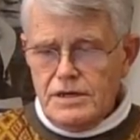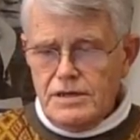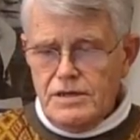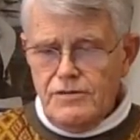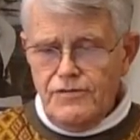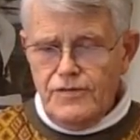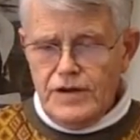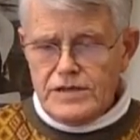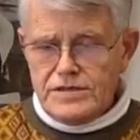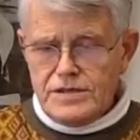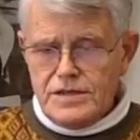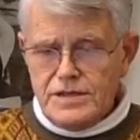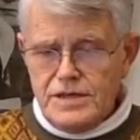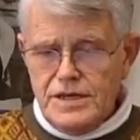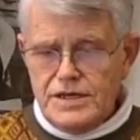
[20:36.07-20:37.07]
the fixed
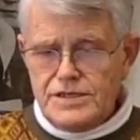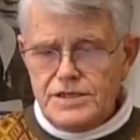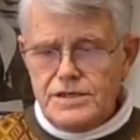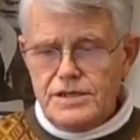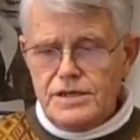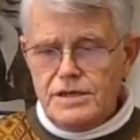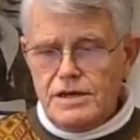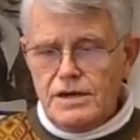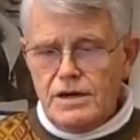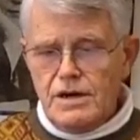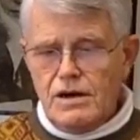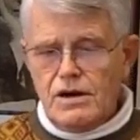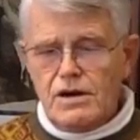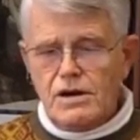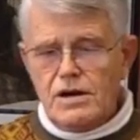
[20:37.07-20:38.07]
attention
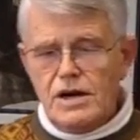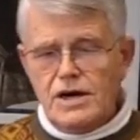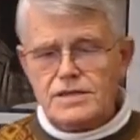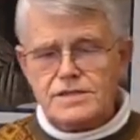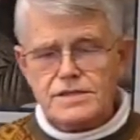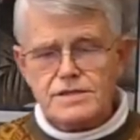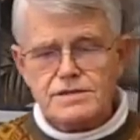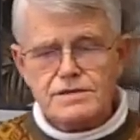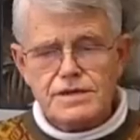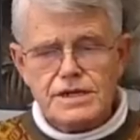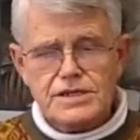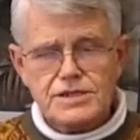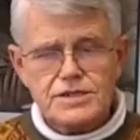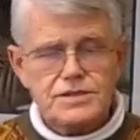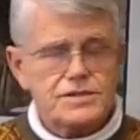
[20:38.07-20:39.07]
or
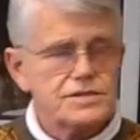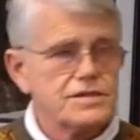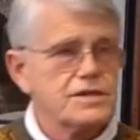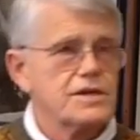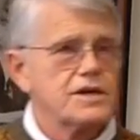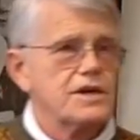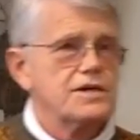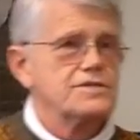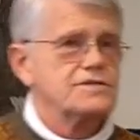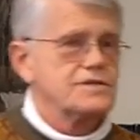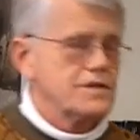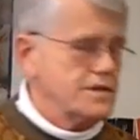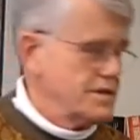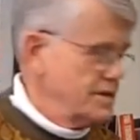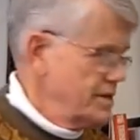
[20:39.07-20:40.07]
concentration in
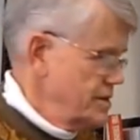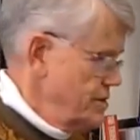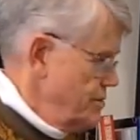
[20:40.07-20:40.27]
certain